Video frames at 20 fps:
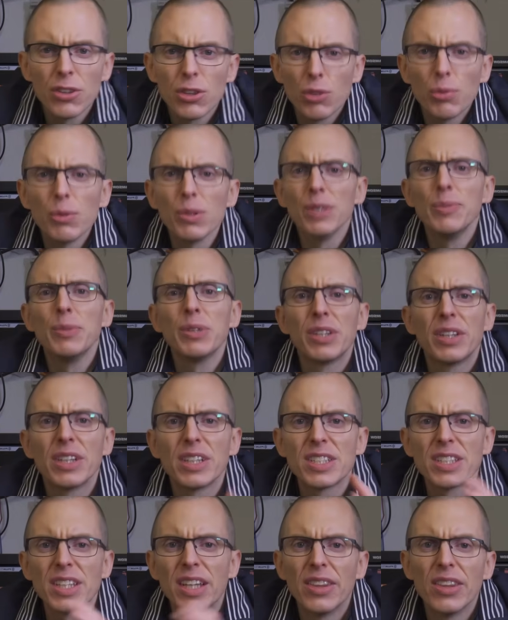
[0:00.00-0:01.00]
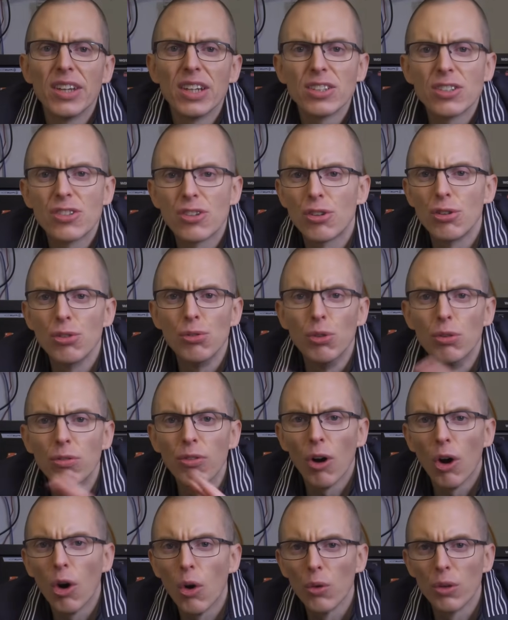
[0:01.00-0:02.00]
To a limited extent, that's true of
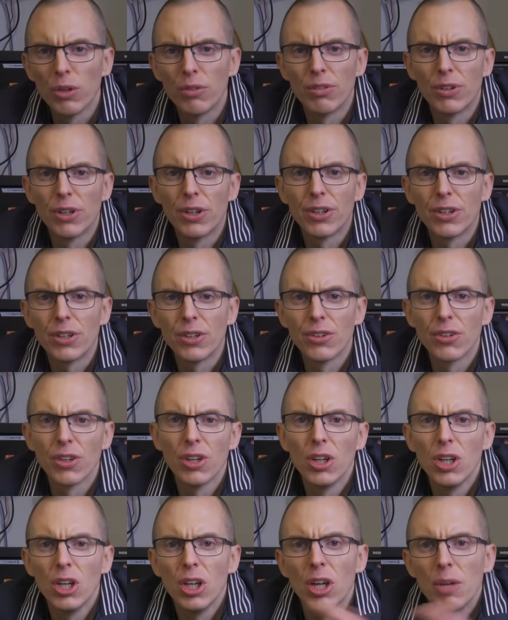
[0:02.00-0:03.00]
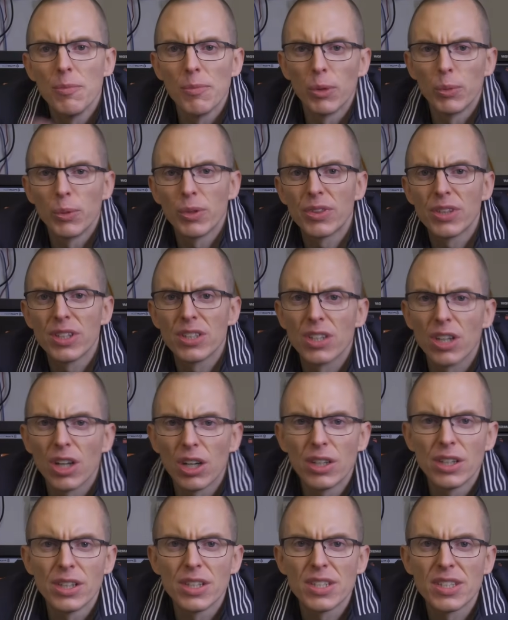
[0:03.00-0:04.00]
all inverters, but with this
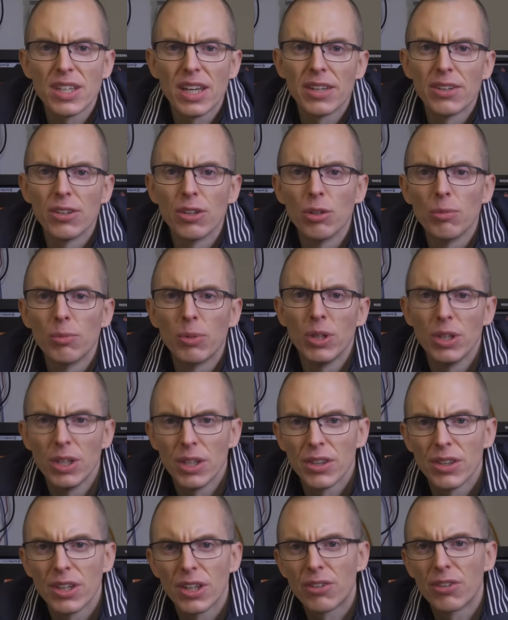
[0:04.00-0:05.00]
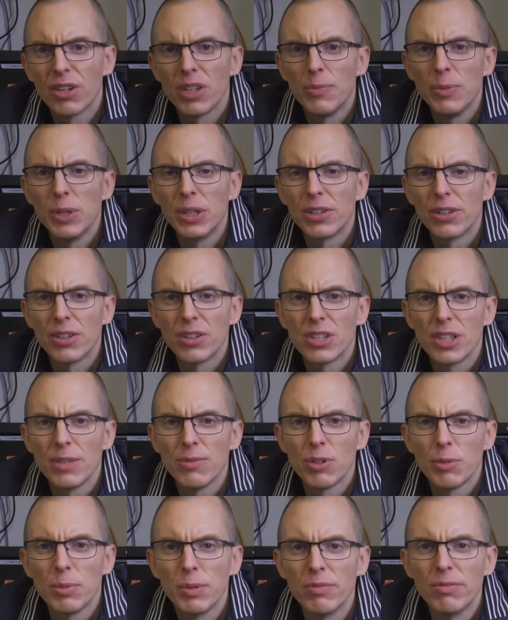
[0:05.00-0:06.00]
current setup, the grid meter
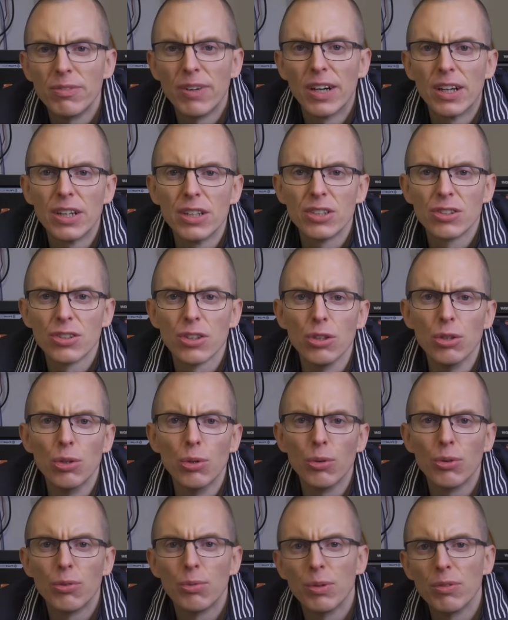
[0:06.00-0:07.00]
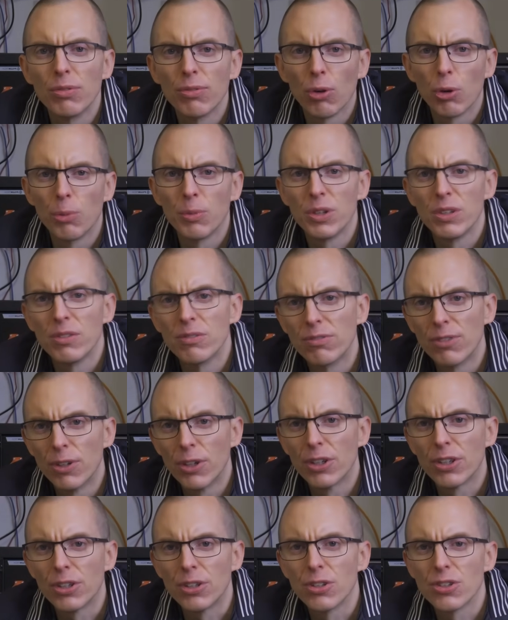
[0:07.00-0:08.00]
seems to be very slow to inform the
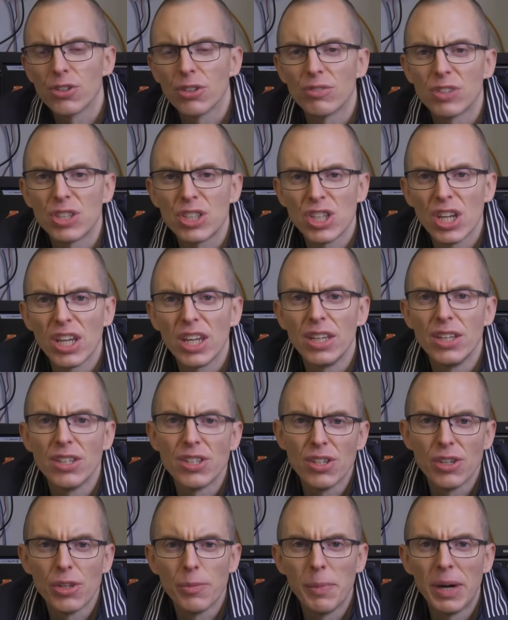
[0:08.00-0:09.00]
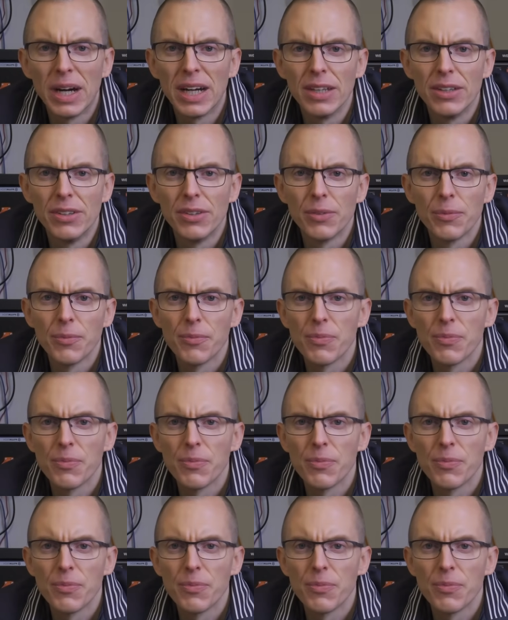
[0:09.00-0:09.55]
inverters of a change in demand,